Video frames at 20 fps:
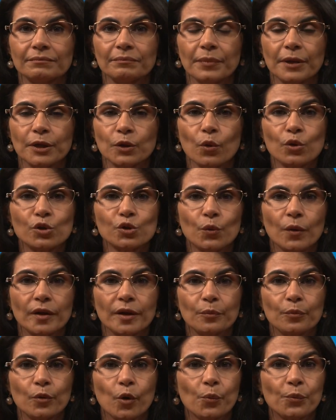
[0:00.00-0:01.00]
but also an
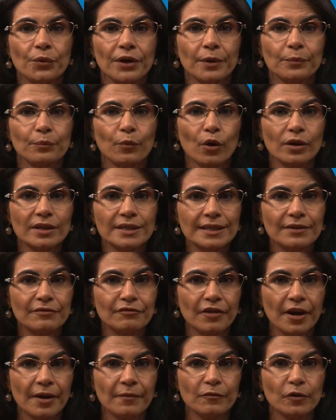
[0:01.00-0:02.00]
appropriate policy
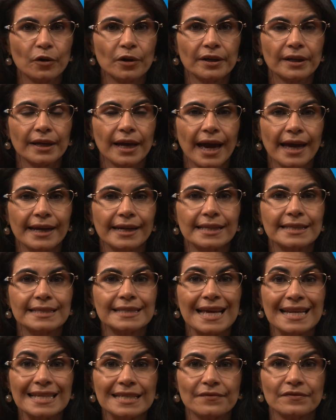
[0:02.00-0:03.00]
framework and
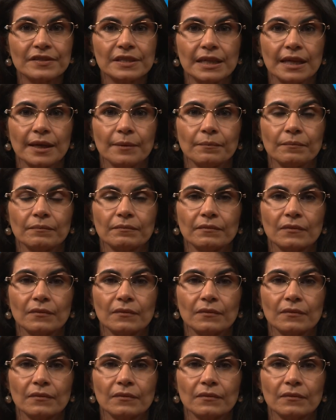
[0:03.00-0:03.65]
incentive scheme